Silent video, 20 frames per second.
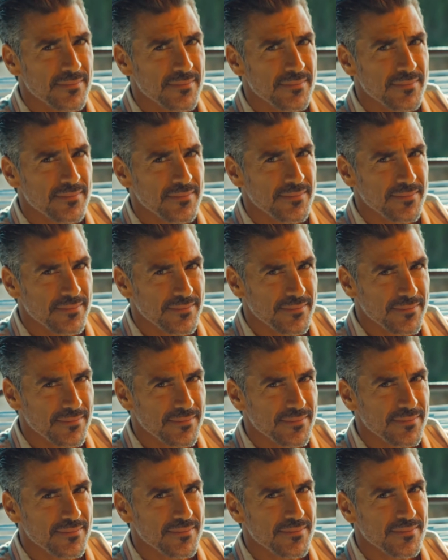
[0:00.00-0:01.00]

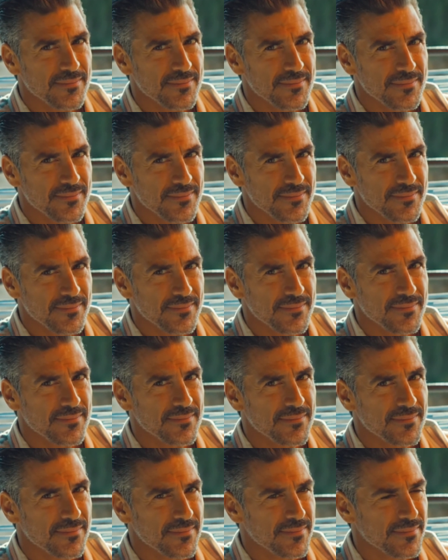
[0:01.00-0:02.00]

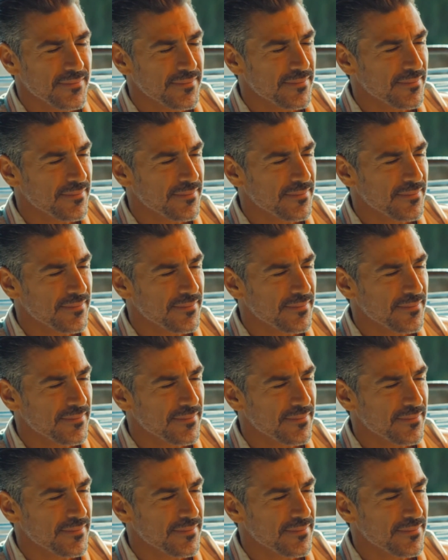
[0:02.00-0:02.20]
(silence)